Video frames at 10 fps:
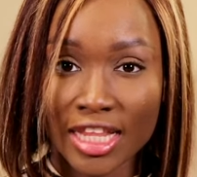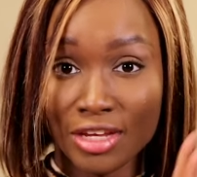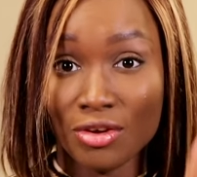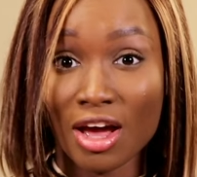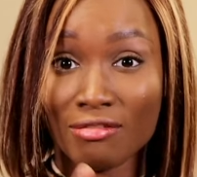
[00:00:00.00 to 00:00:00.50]

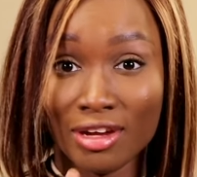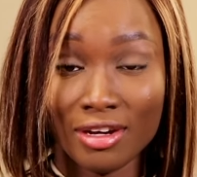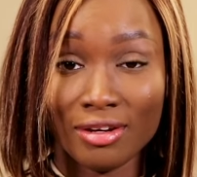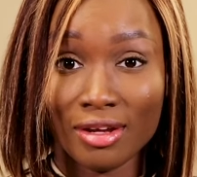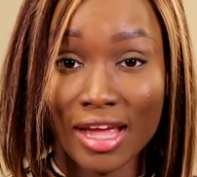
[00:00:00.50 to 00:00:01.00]
that you have
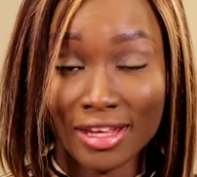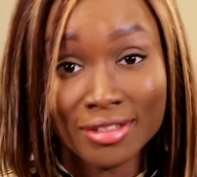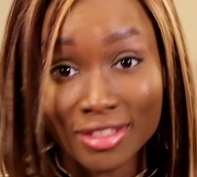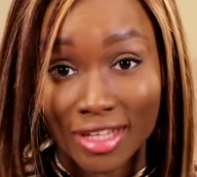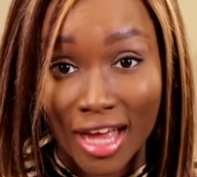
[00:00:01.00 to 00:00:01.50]
an
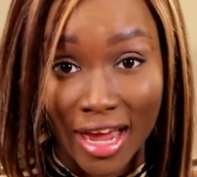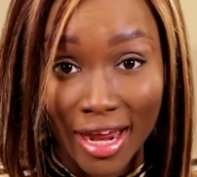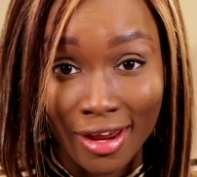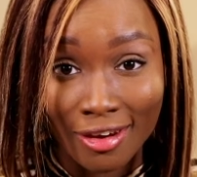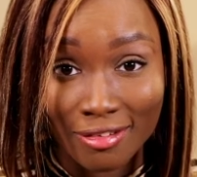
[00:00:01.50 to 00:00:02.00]

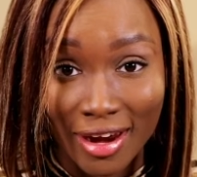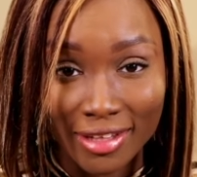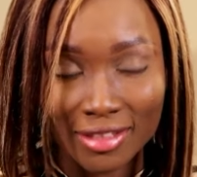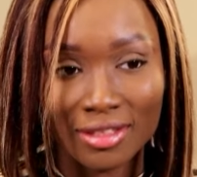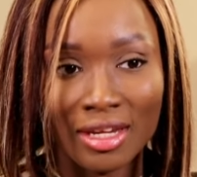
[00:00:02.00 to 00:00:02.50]
STI, right?